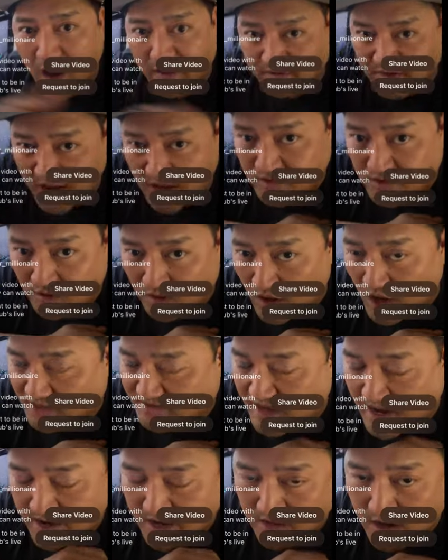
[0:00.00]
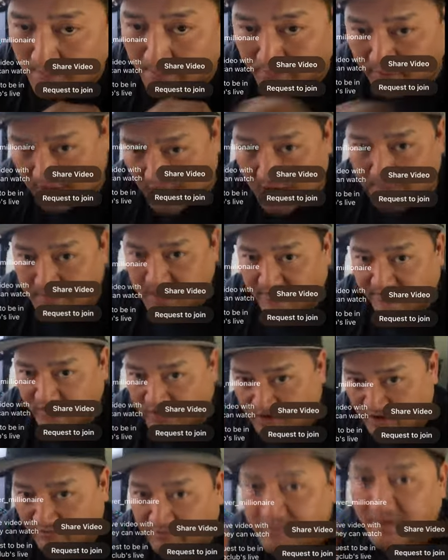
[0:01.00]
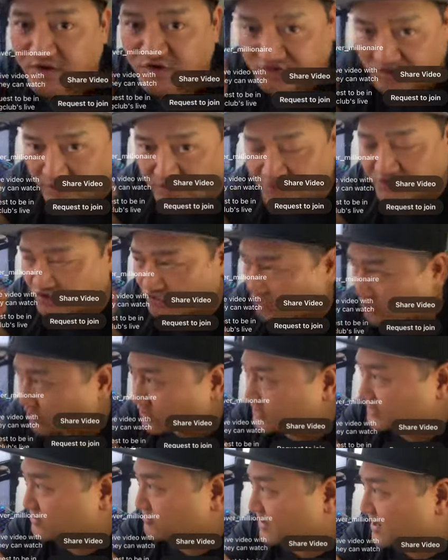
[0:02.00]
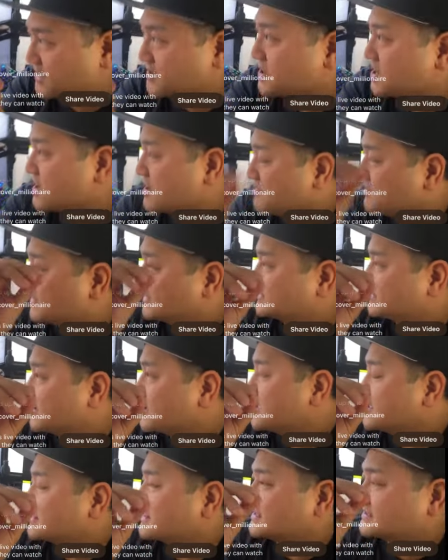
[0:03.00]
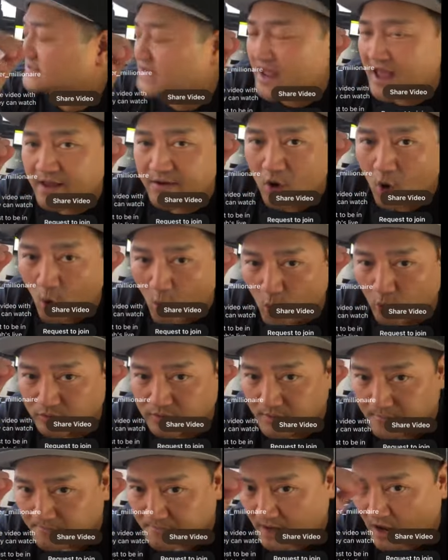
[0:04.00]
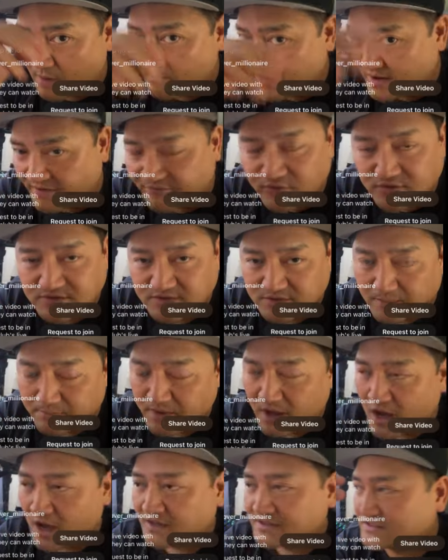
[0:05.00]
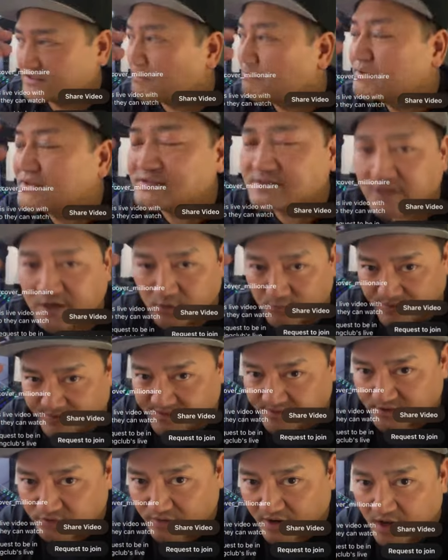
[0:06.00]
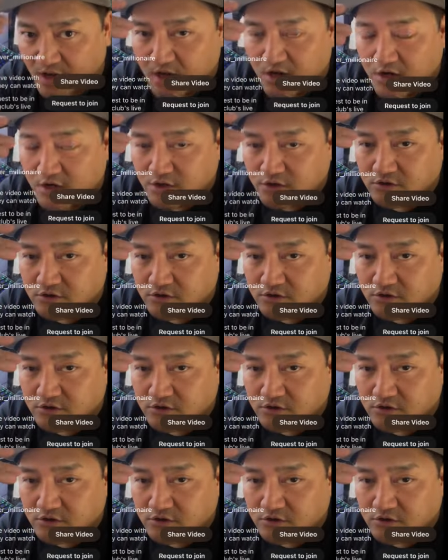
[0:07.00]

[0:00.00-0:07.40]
I take the loss. I cannot blame them for giving my shares too early, right? Because let's say I hold, I'll make it for some uh, simplicity reasons, right?